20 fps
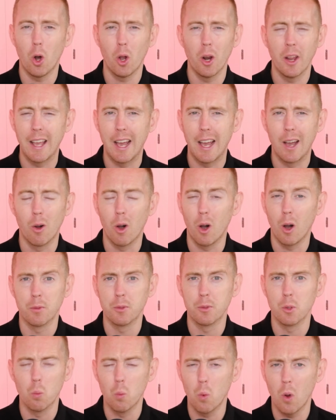Ole out
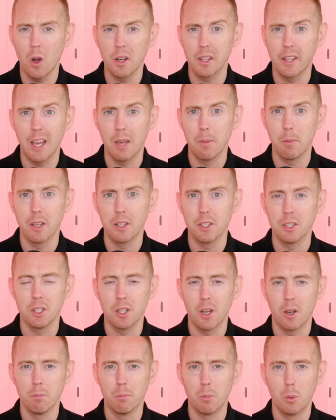after one game against
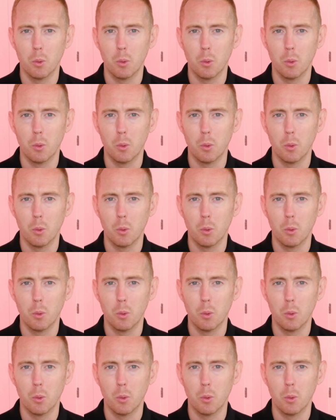Young